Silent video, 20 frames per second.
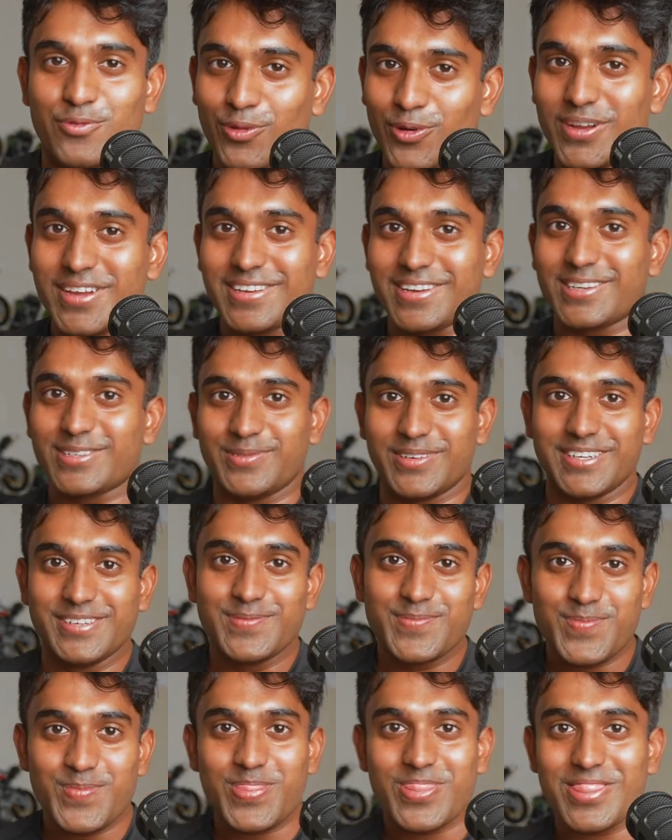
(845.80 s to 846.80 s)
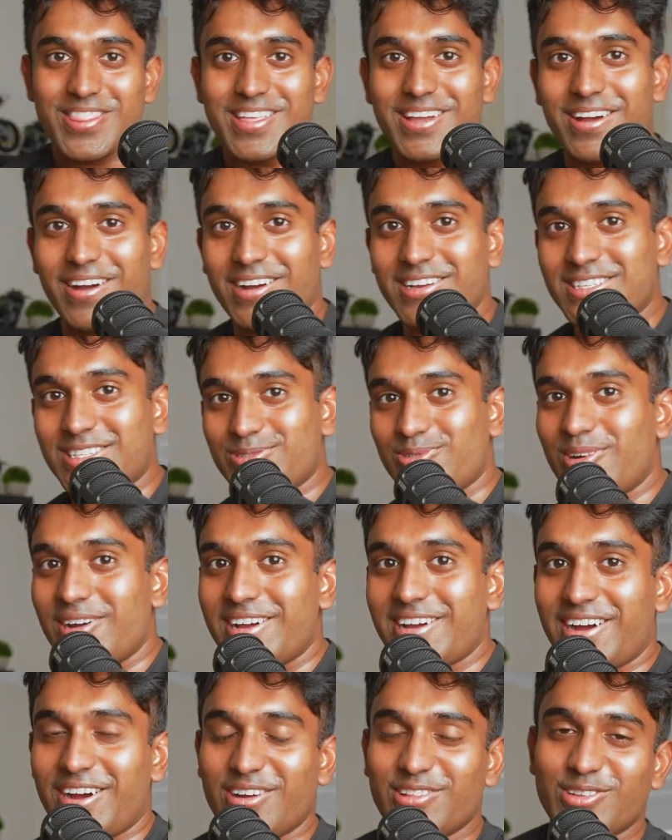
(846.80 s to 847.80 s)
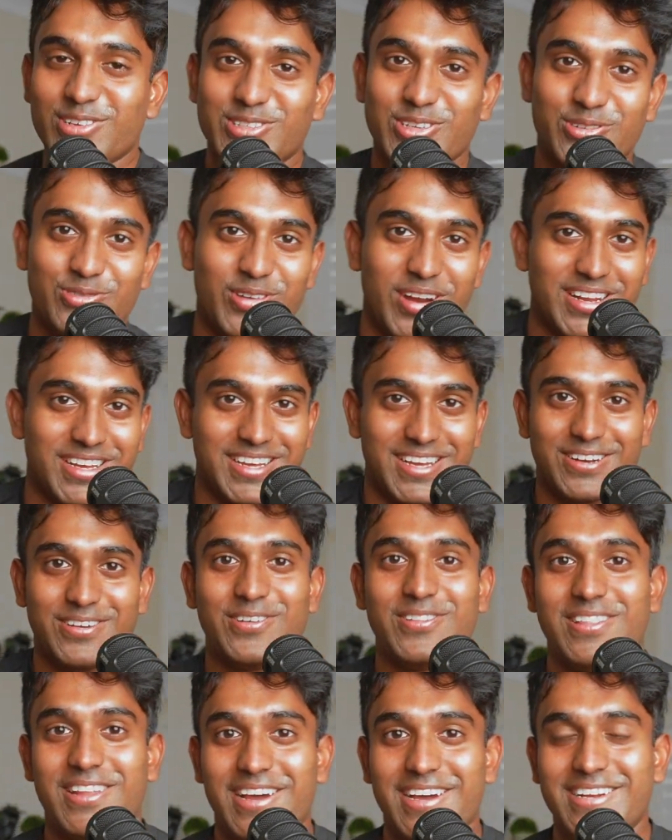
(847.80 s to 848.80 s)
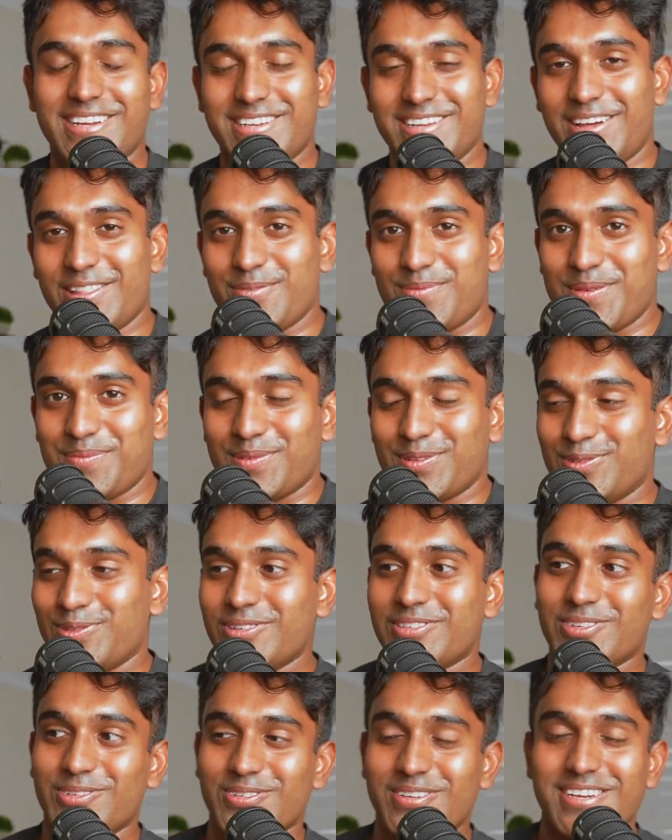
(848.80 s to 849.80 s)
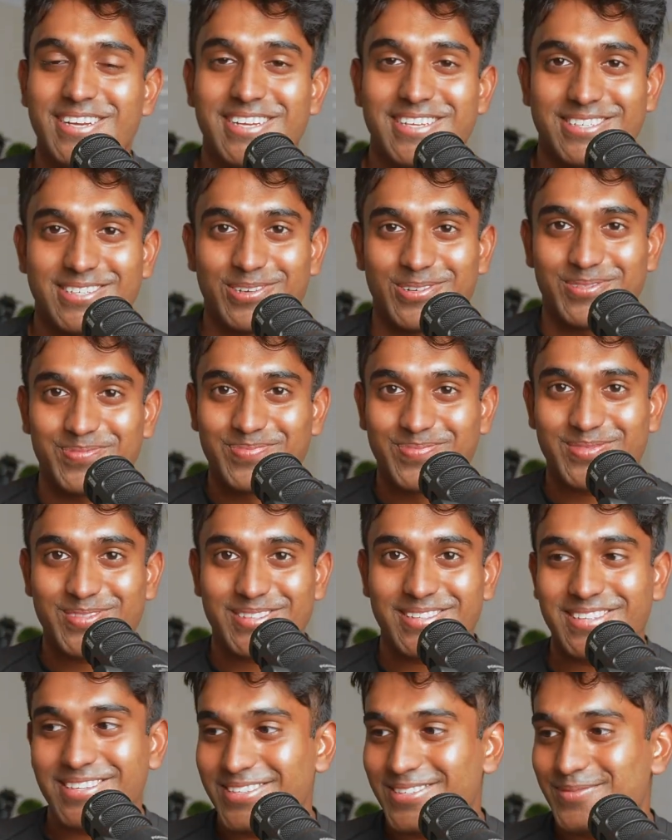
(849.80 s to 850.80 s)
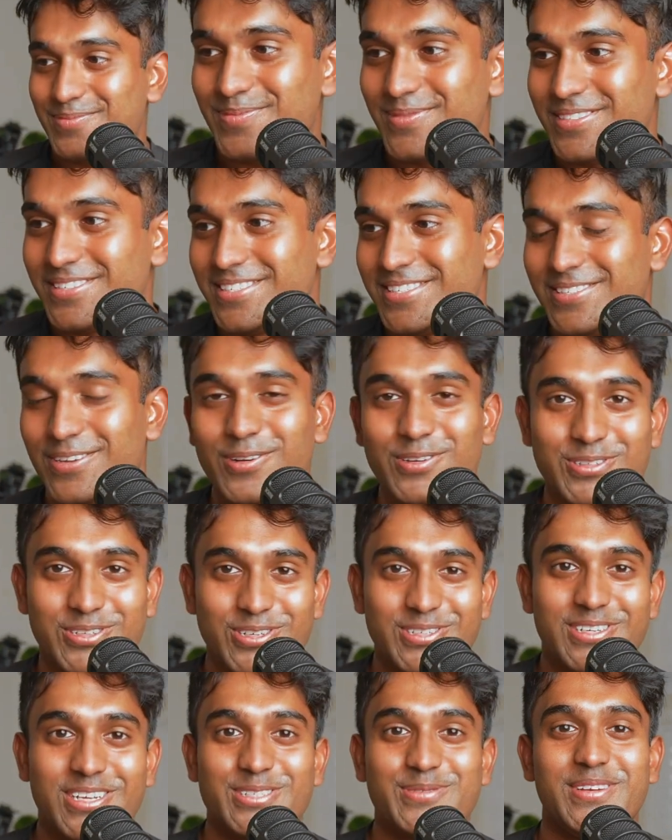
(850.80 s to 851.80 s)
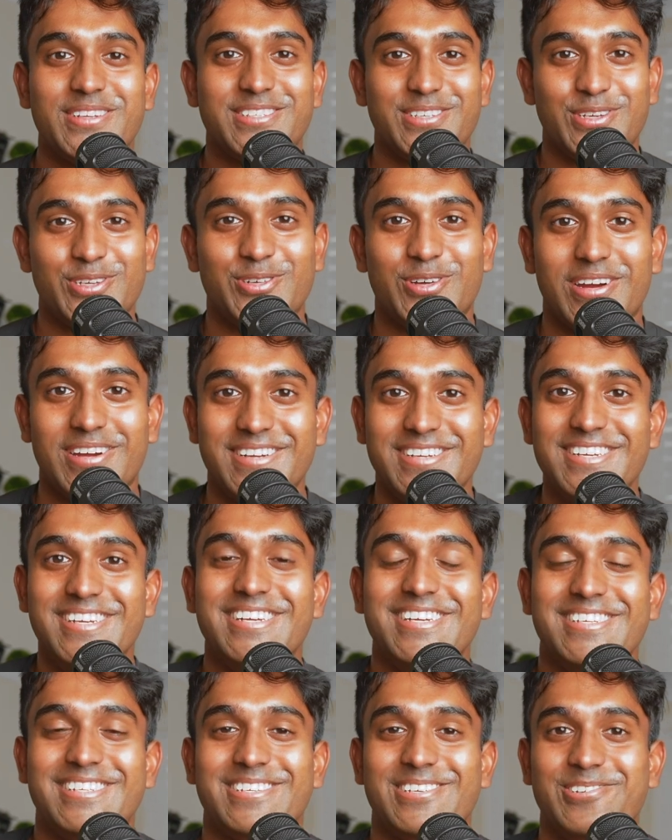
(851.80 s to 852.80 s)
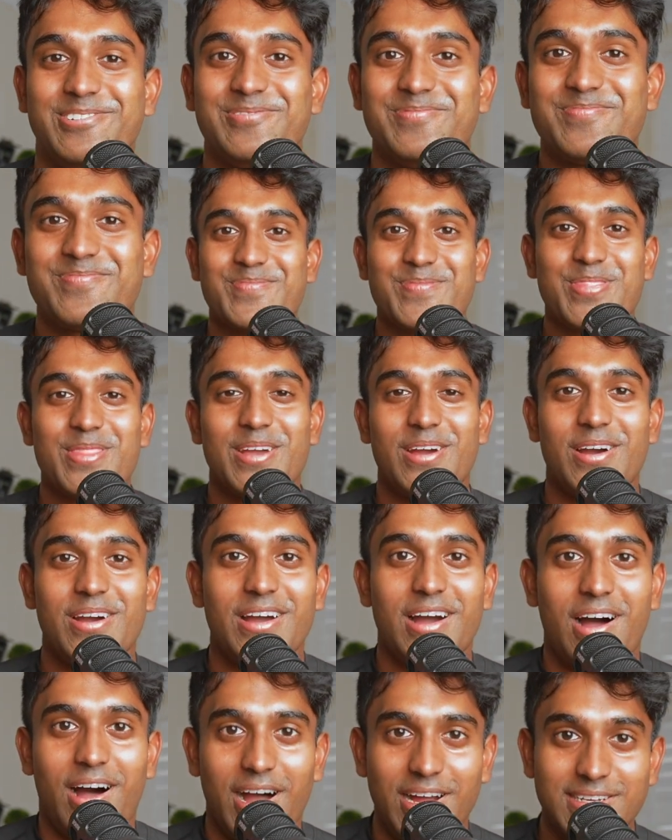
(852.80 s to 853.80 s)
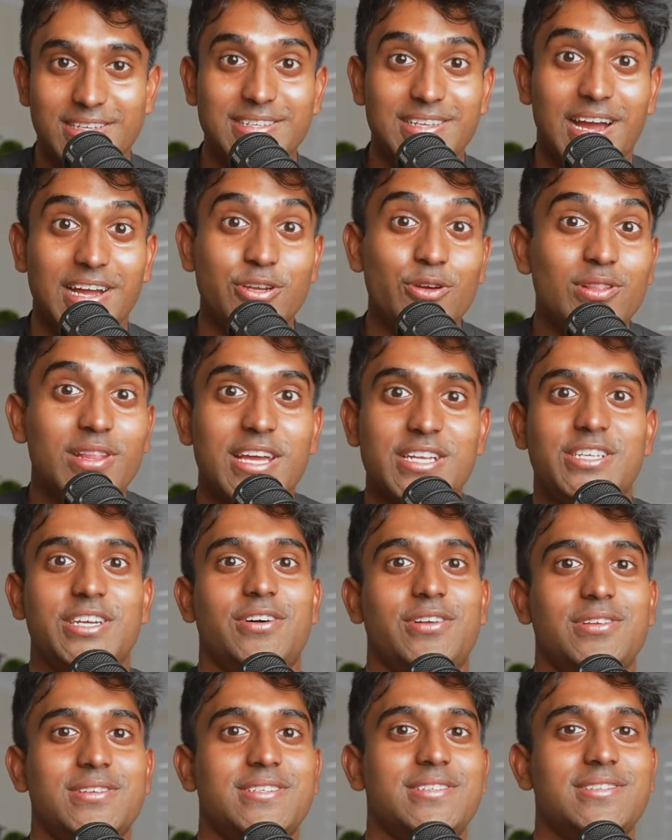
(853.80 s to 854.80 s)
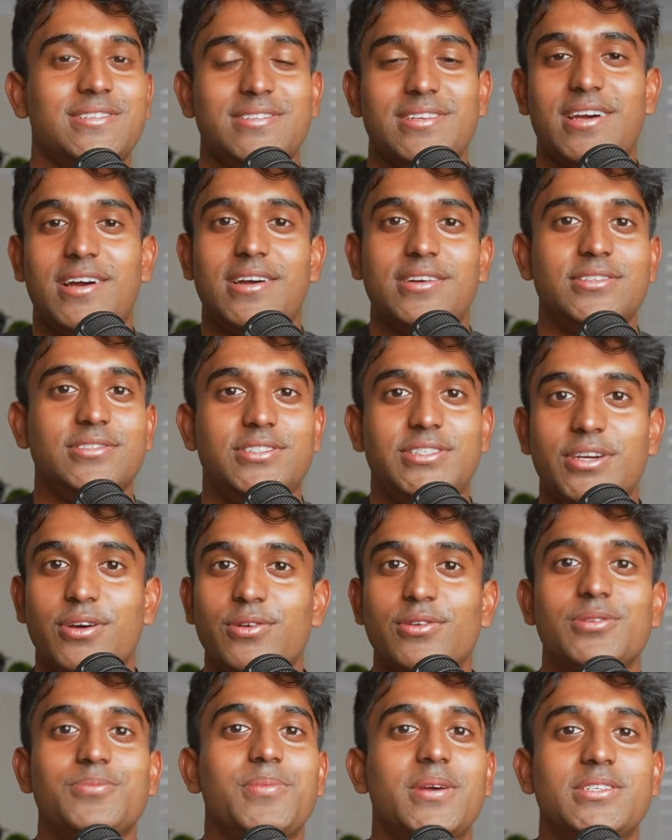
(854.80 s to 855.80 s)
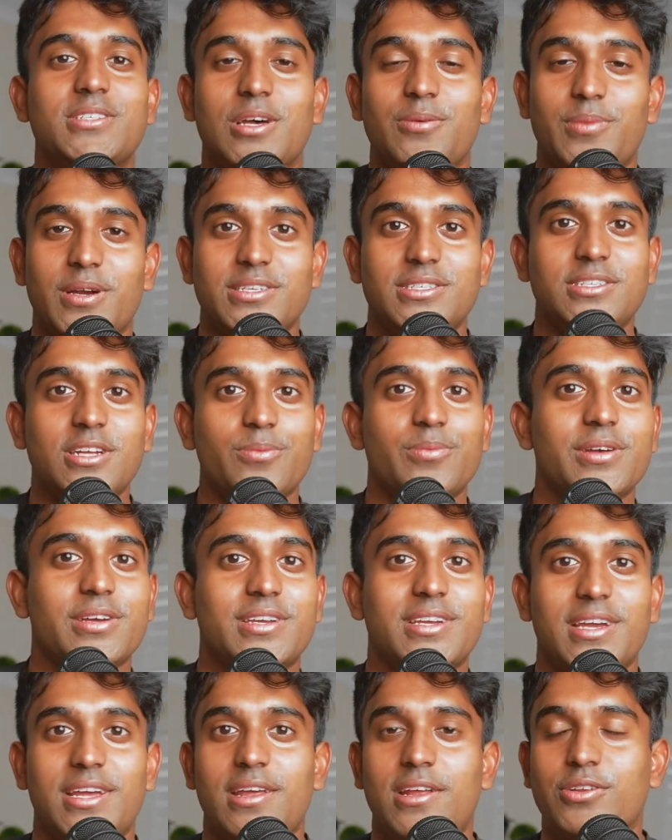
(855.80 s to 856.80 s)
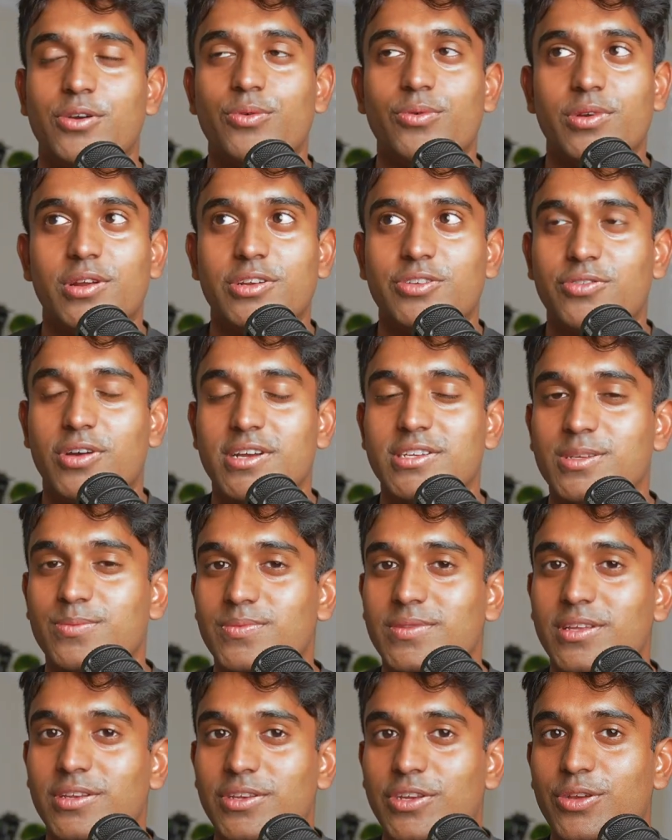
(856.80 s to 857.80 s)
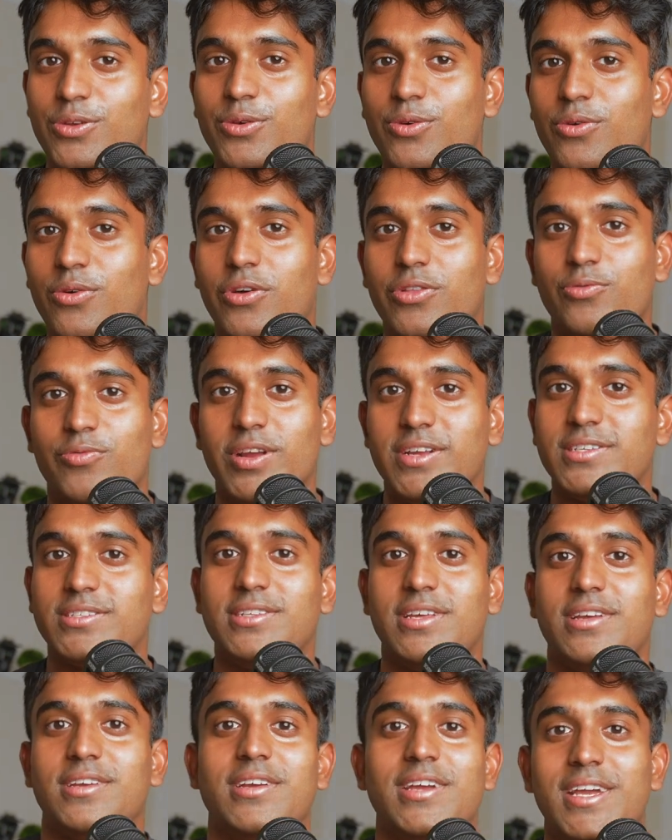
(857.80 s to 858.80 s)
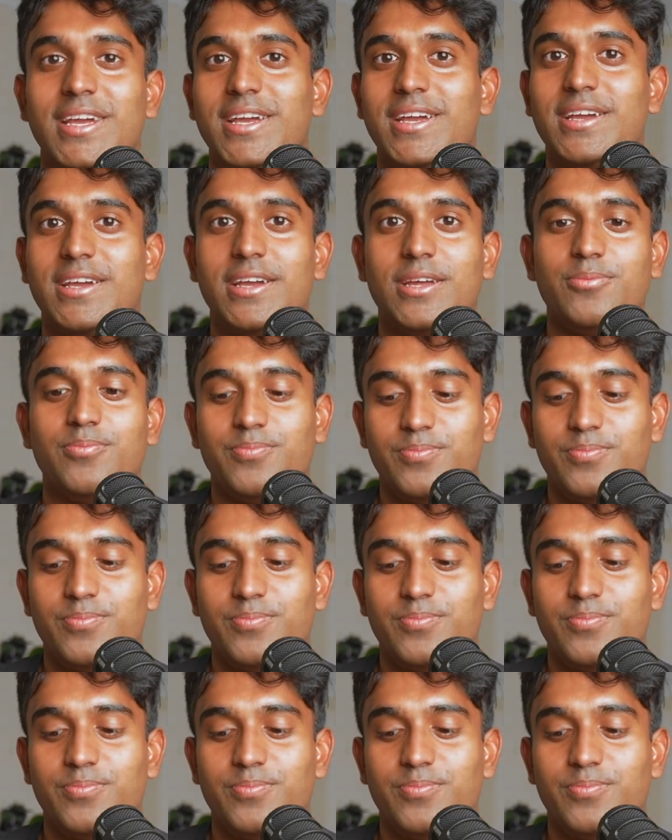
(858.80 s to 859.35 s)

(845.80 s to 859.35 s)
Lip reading: you judge me, I swear I looked on Reddit and online, and other people do it too. So don't judge me until you try it. So I don't like gels. Gels mess up my stomach, and I don't want to try something new on race day. And